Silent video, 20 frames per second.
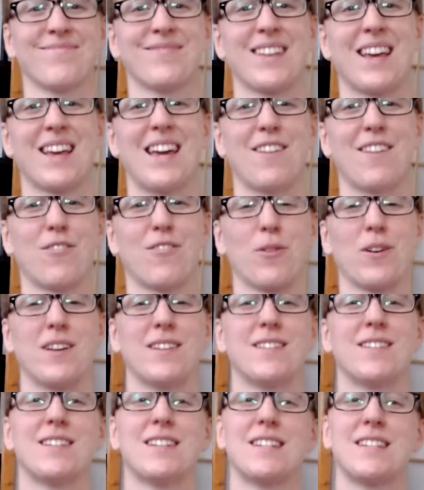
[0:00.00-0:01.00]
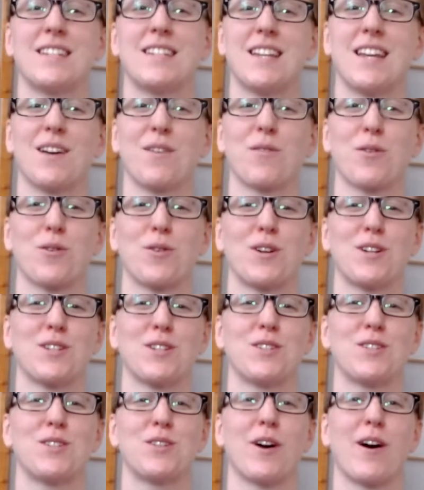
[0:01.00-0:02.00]
Hey everyone, today we're going
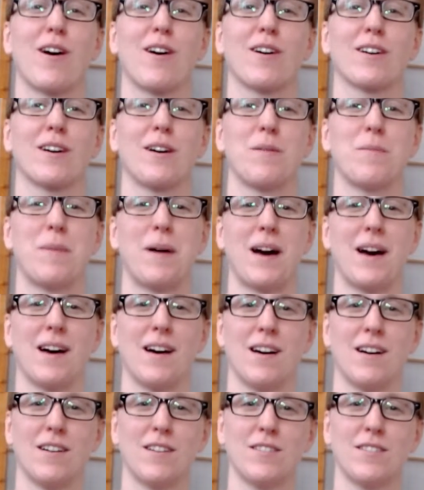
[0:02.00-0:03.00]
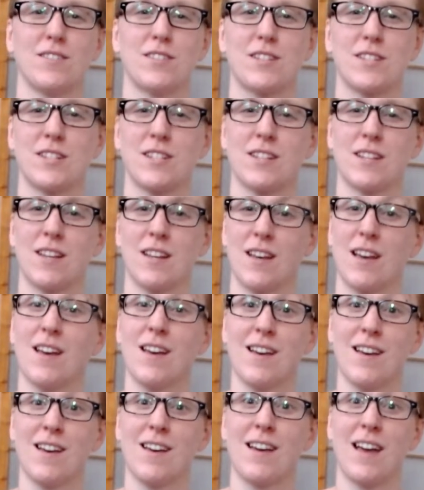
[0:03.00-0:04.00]
to talk about
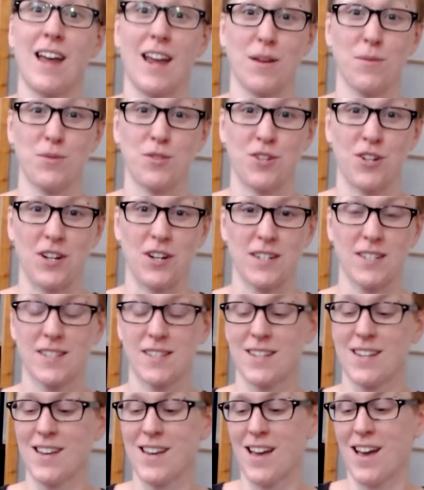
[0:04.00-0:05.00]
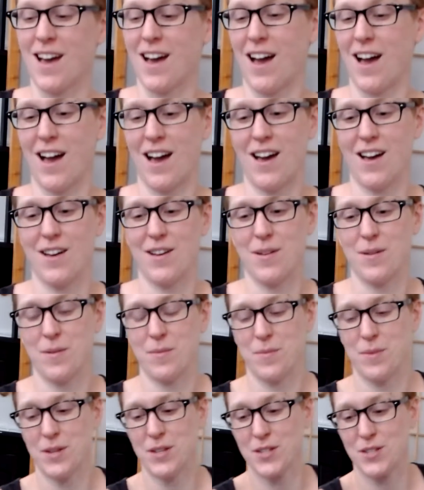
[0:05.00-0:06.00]
hamstrings.
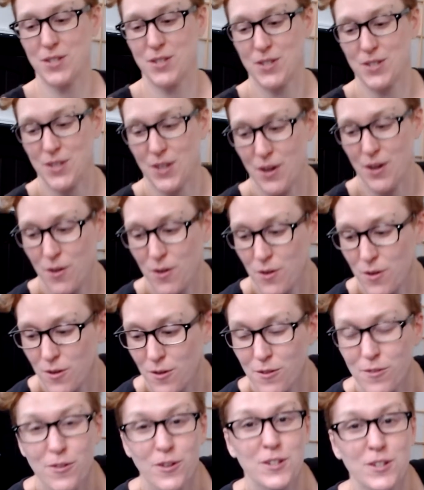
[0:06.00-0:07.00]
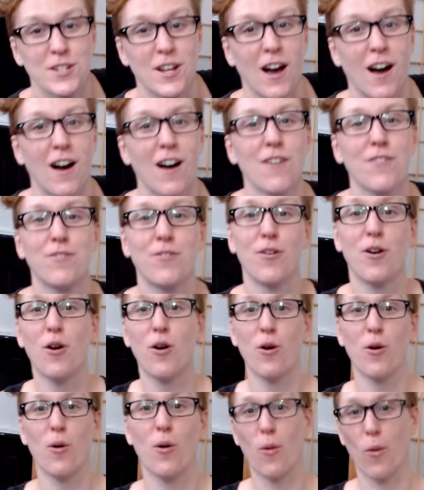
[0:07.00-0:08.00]
So first off,
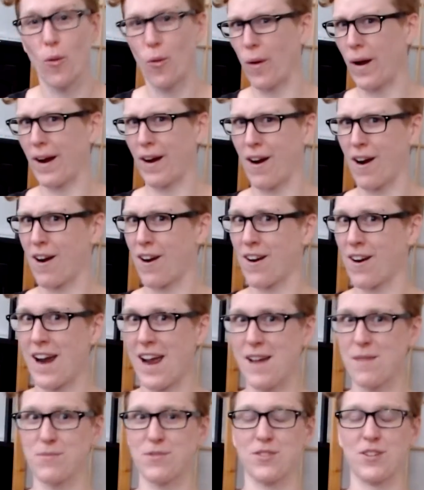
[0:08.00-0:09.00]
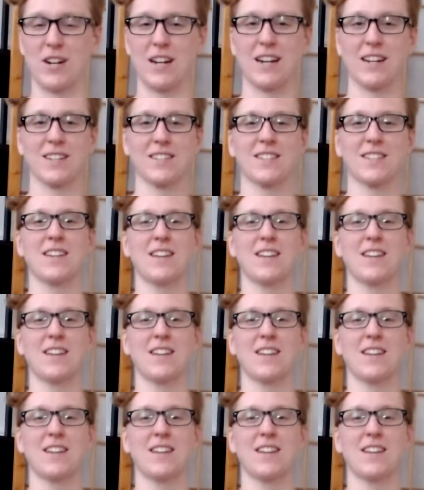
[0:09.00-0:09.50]
where are hamstrings?